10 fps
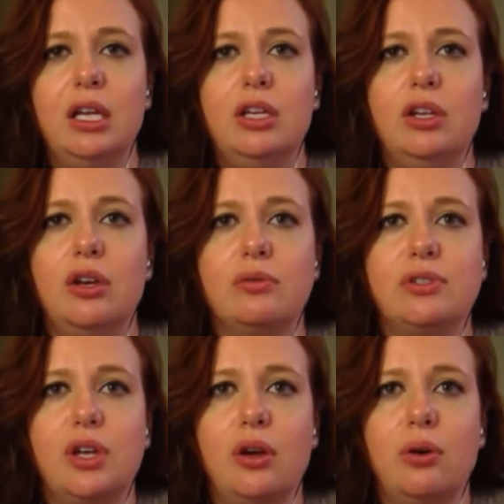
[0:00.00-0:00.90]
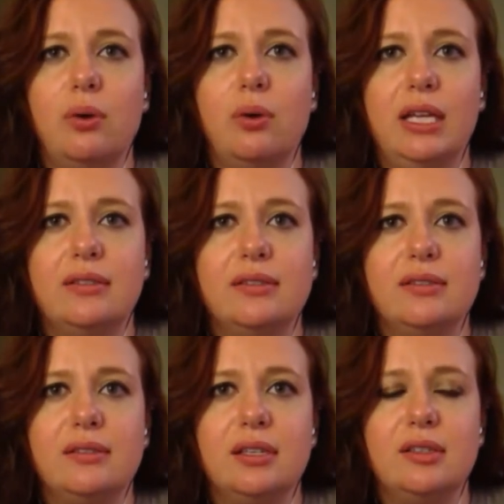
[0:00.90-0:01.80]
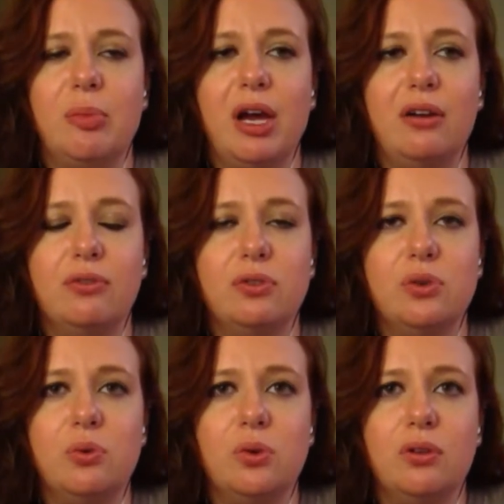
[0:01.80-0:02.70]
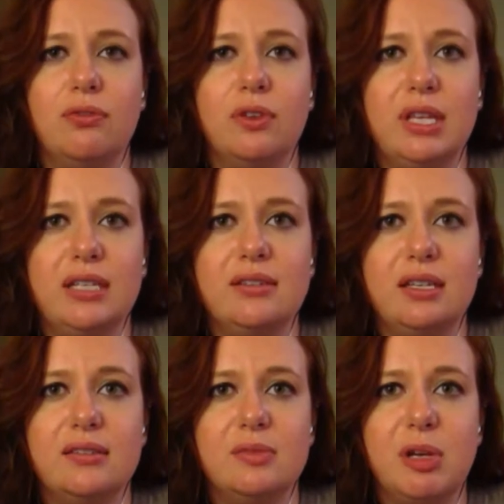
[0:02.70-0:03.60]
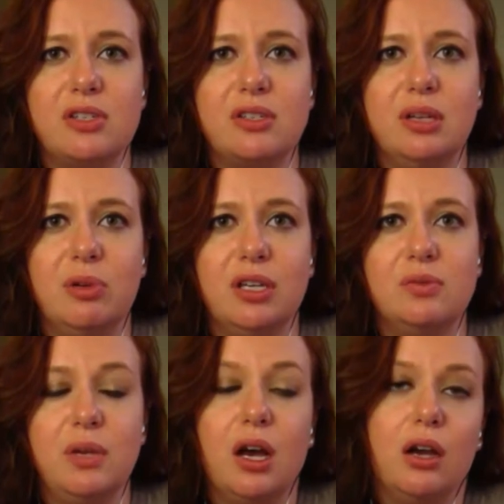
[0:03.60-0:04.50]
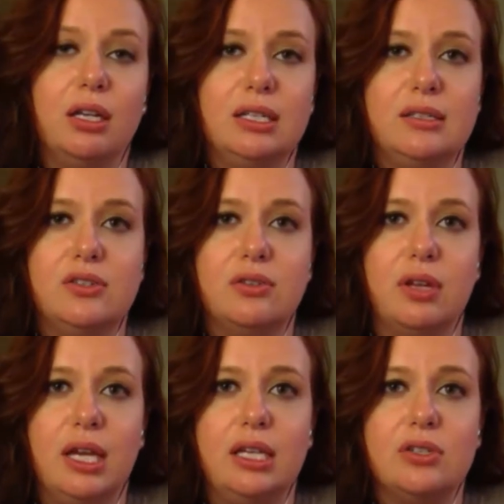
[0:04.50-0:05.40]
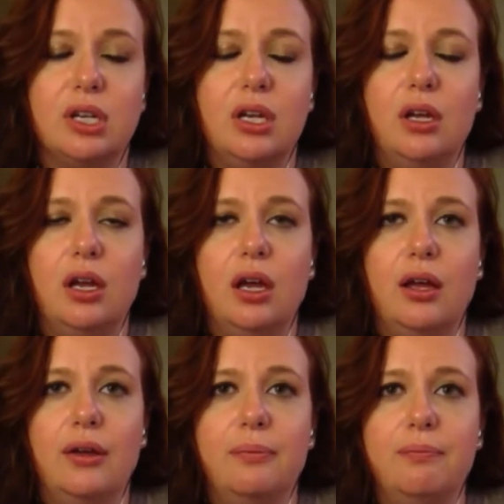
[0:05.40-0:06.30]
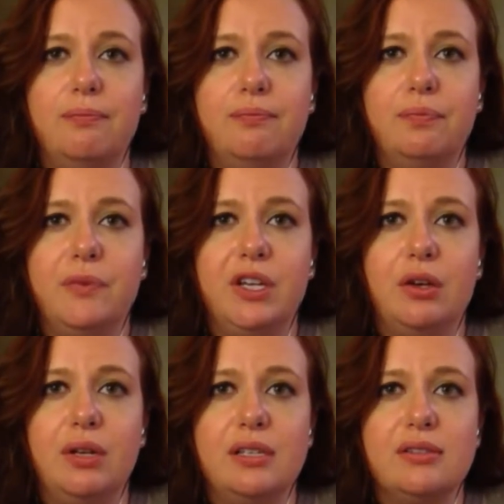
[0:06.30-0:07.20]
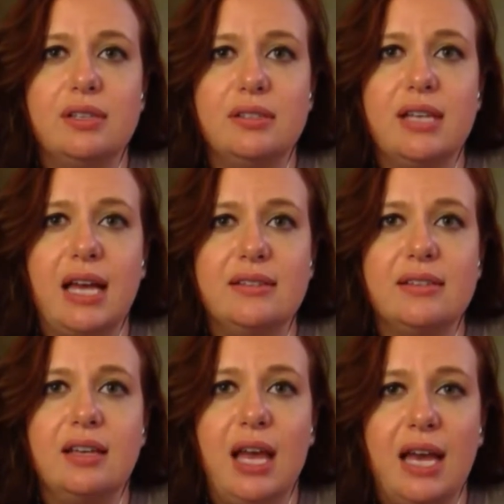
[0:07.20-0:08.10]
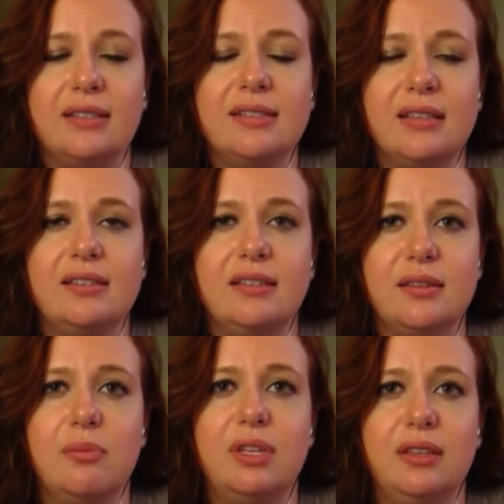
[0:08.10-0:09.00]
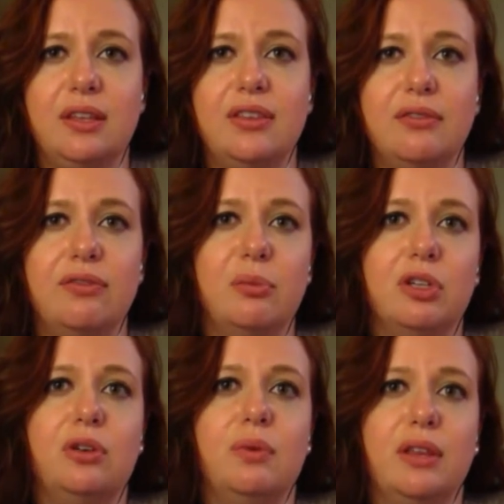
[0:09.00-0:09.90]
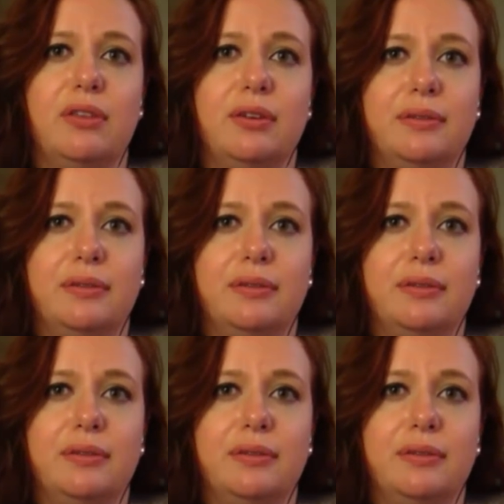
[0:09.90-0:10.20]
You know, so it's it's a powerful tool for these kids, especially because we are in a digital age. Um, you know, and it's it's accessing something that they're familiar with.